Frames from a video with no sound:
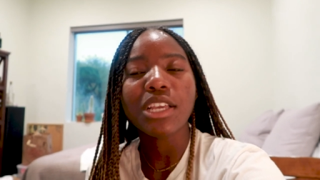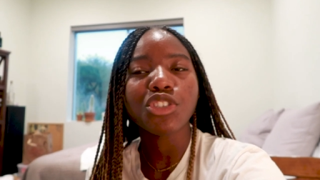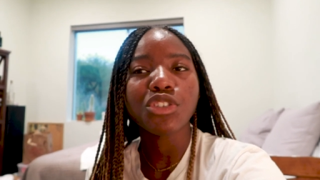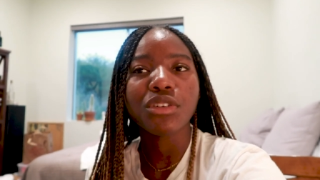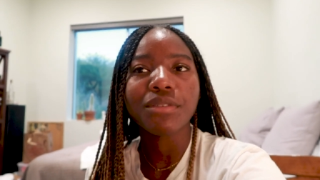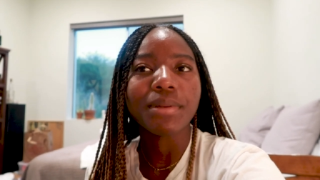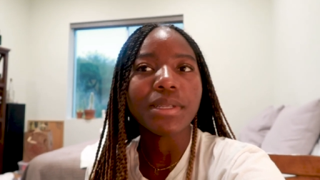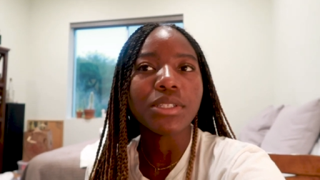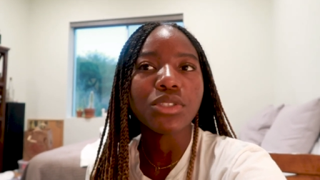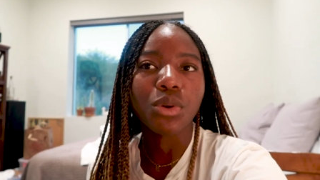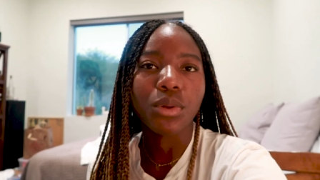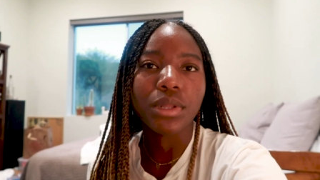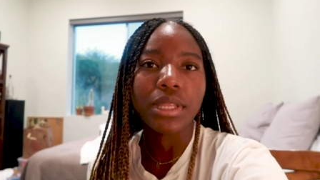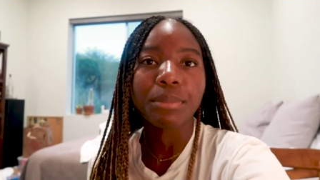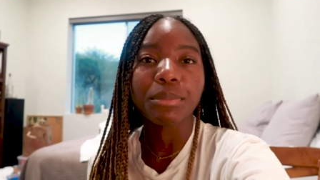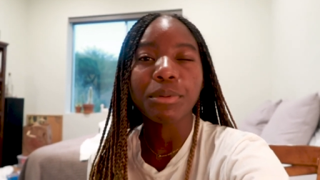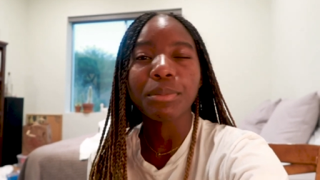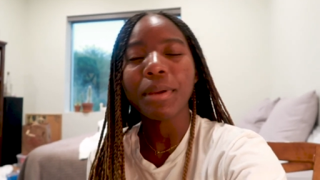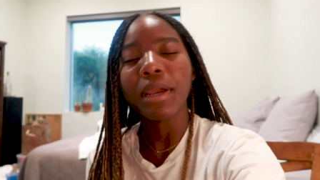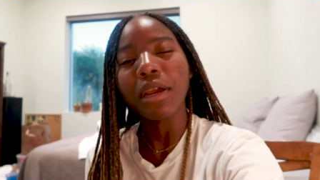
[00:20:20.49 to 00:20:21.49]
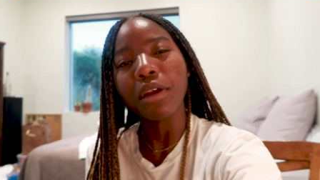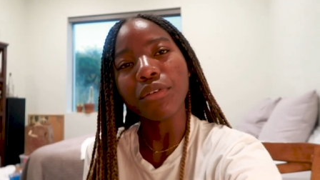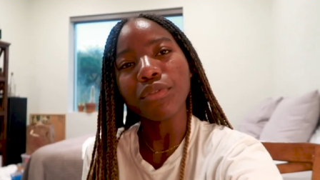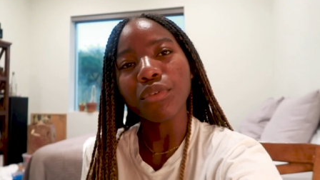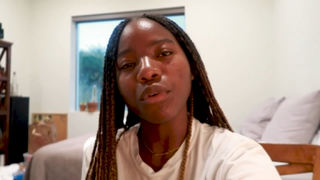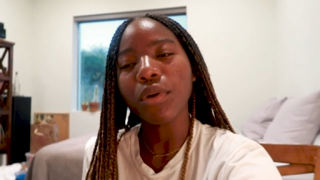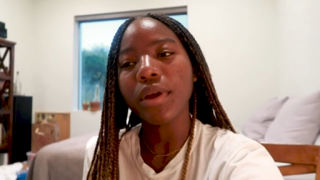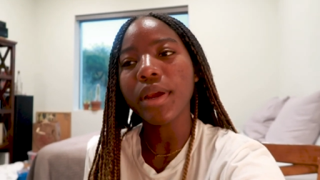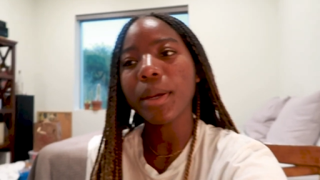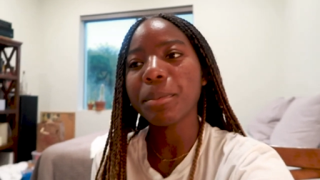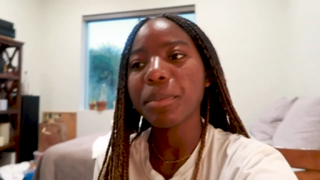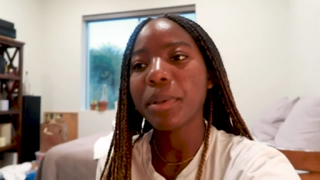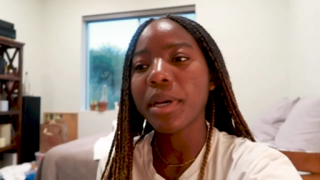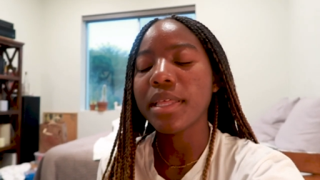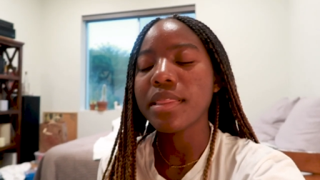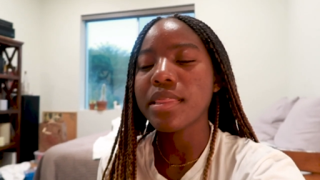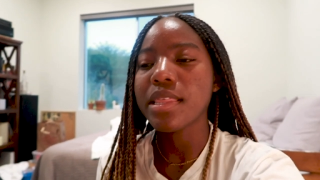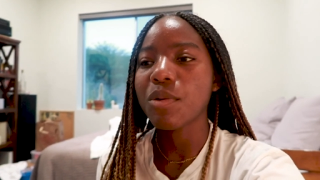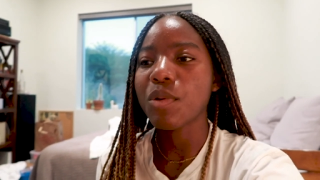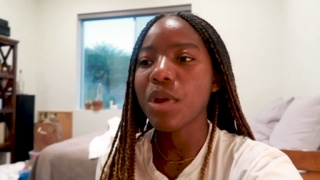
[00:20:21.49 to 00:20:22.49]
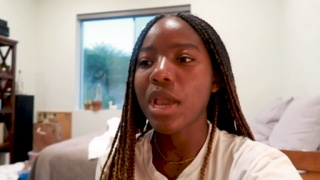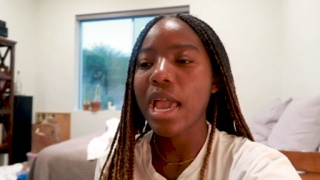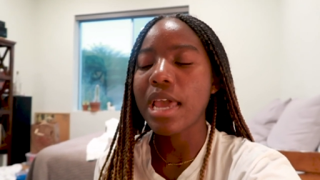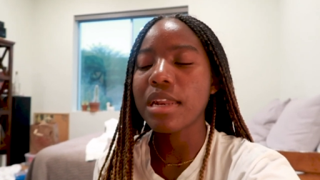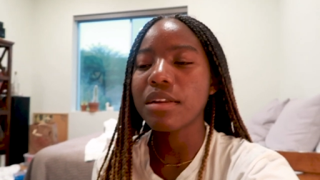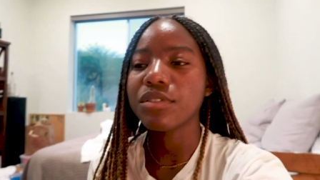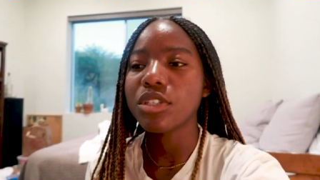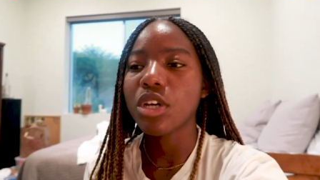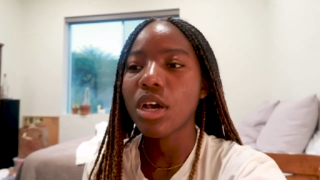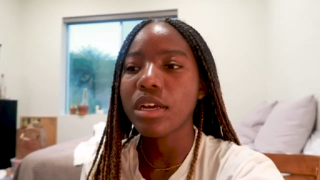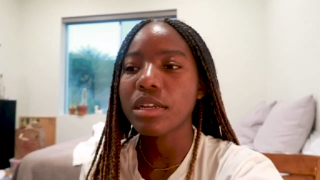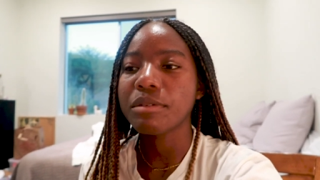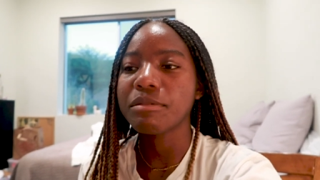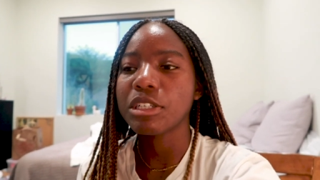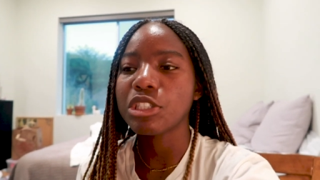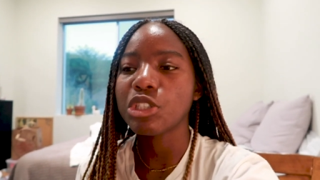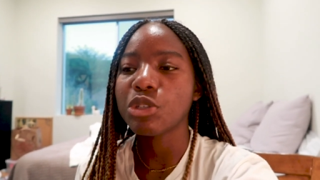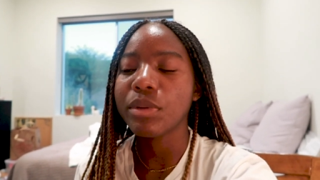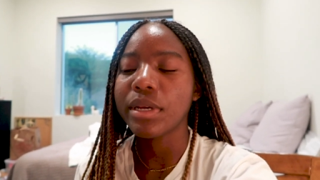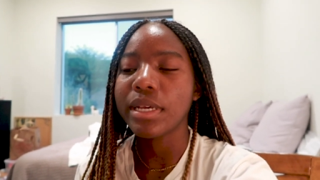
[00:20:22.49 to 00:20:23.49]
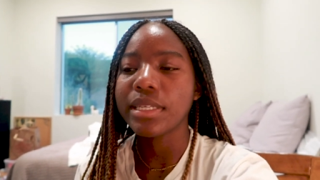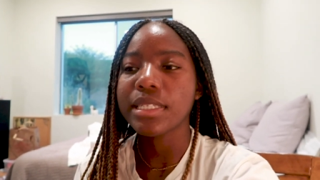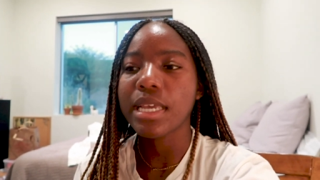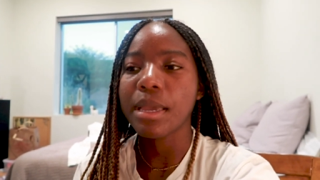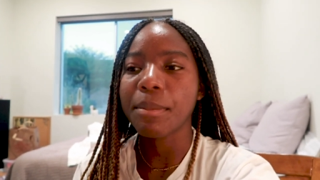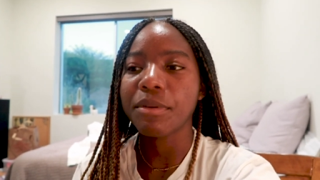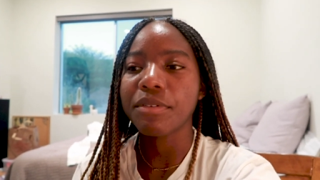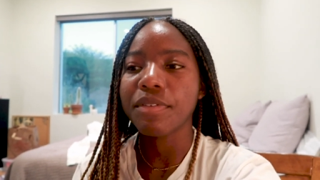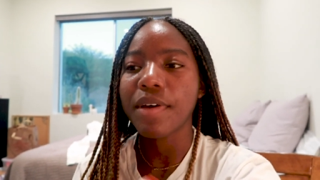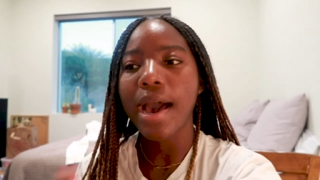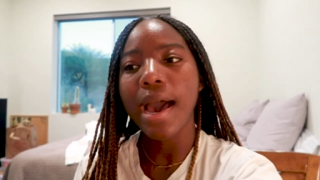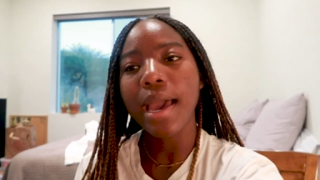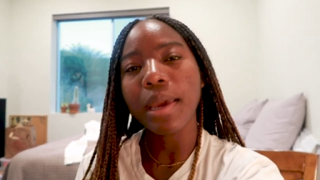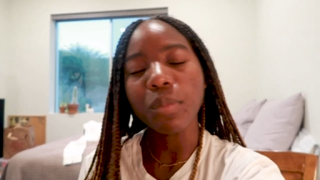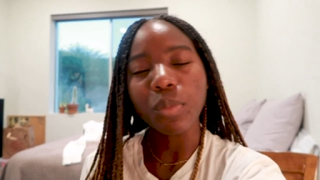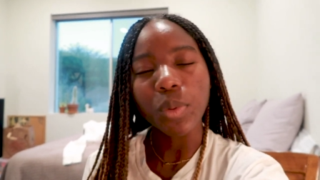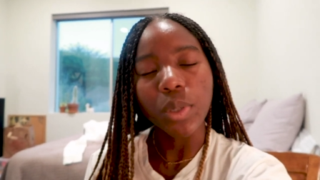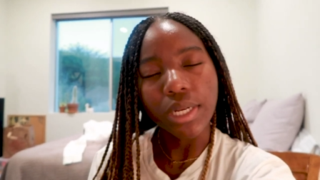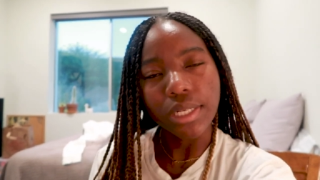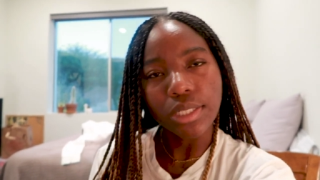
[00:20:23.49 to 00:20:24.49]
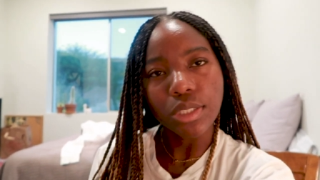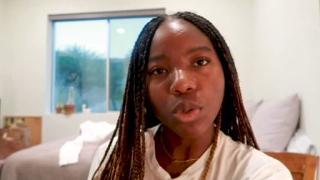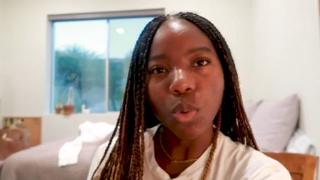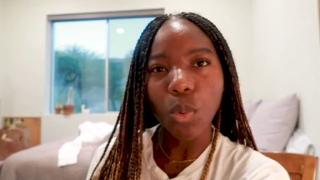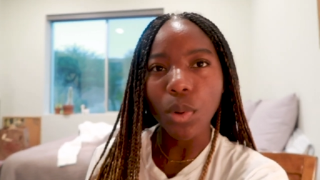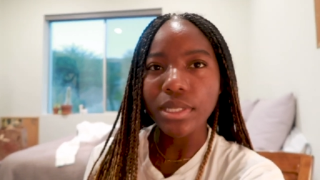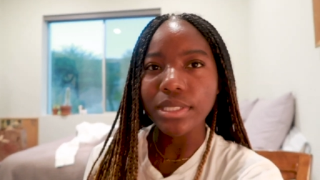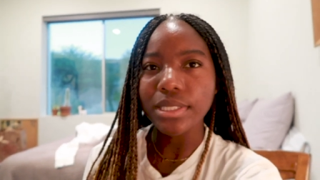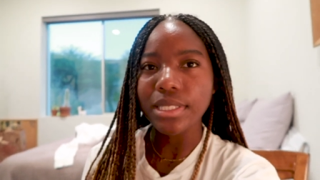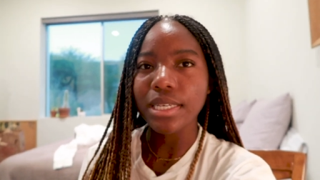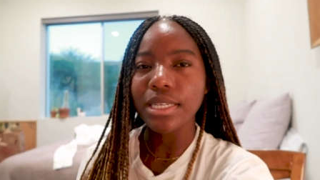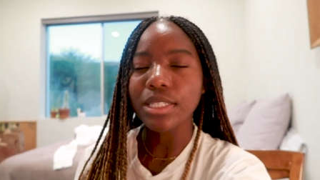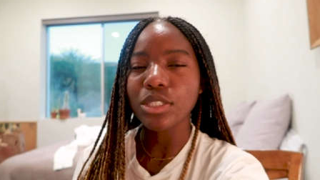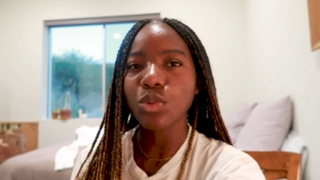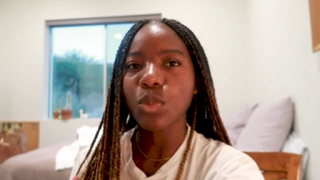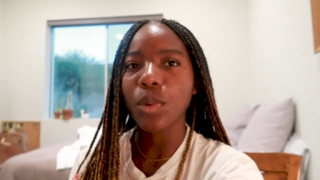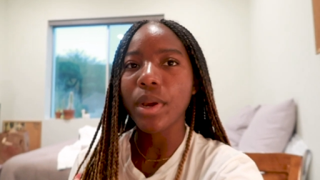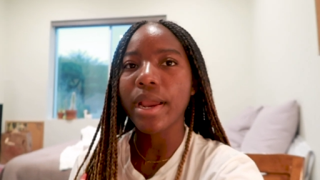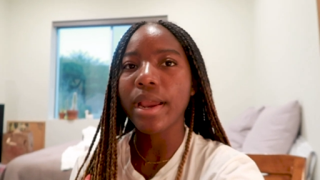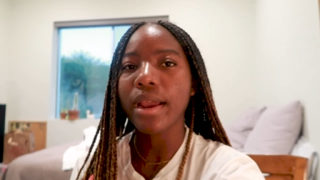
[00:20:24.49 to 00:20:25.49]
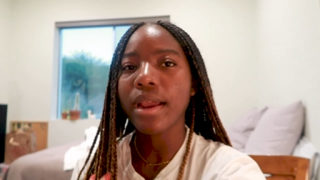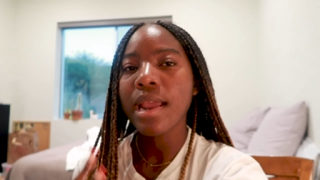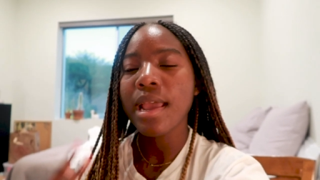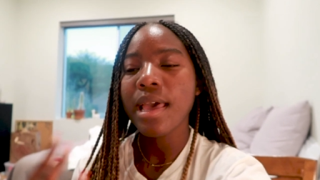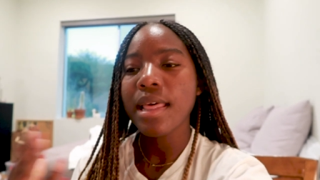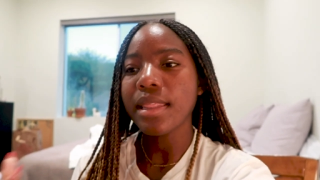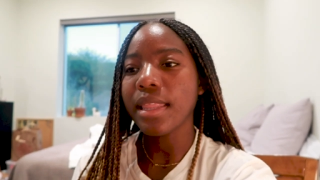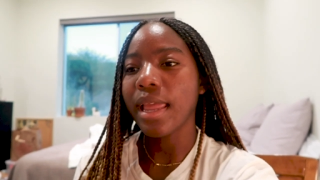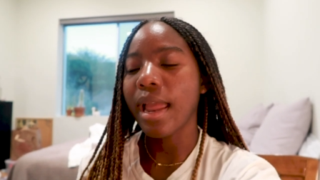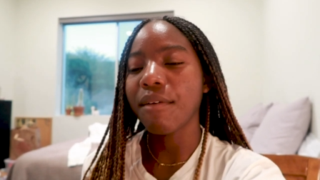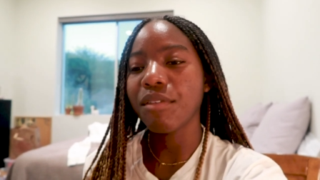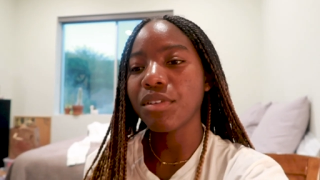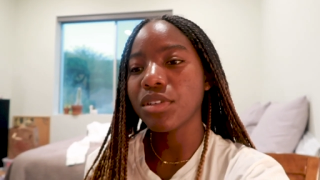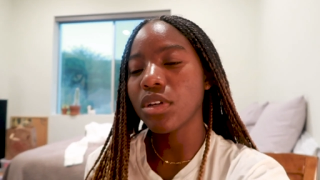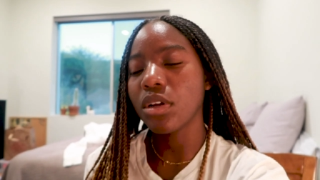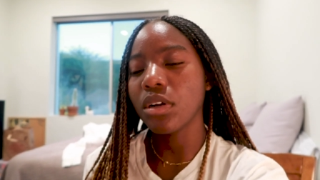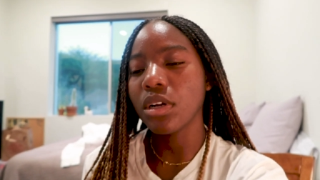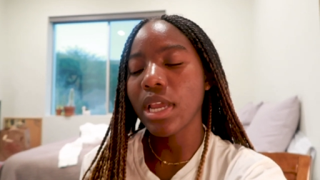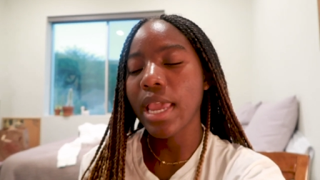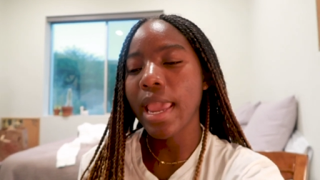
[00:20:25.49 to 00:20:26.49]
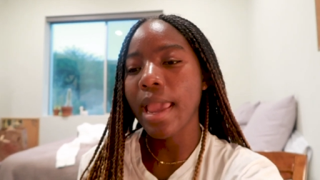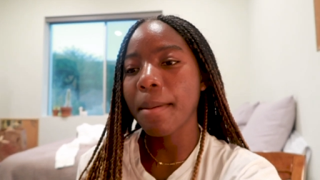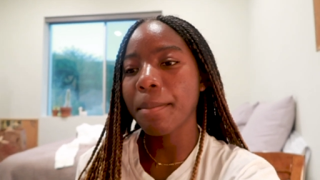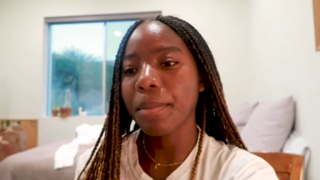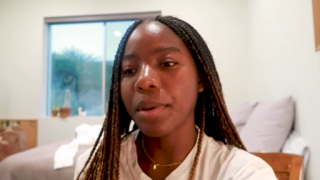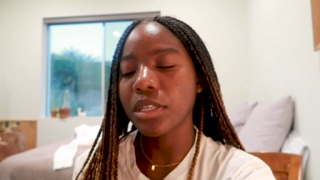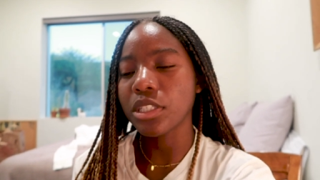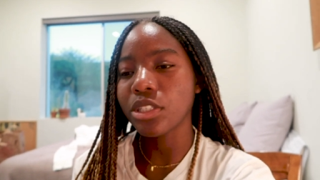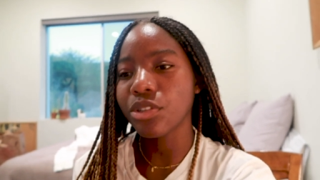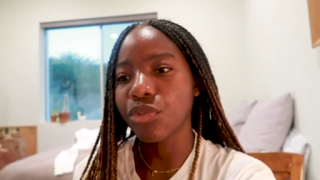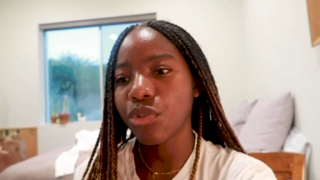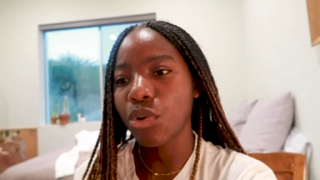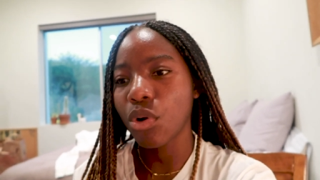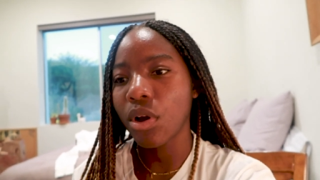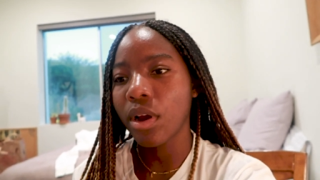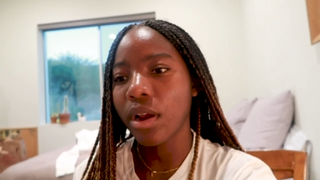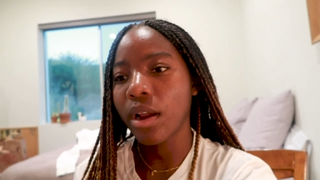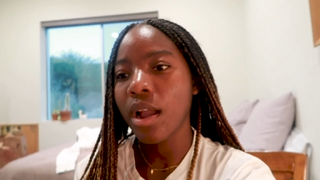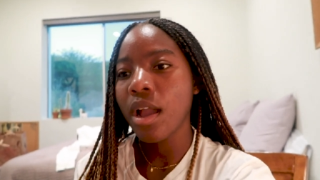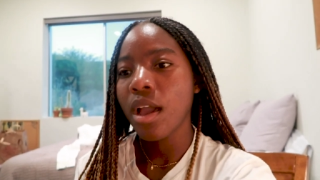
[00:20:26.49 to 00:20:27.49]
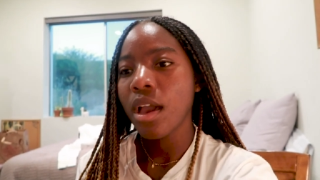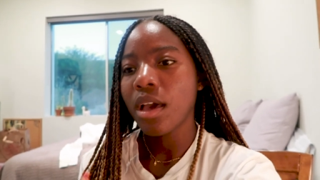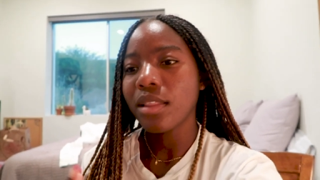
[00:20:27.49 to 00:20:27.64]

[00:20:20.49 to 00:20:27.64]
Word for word: I should have been totally prepared for it but they were kind of talking about doing a type of hybrid courses where they have us on campus for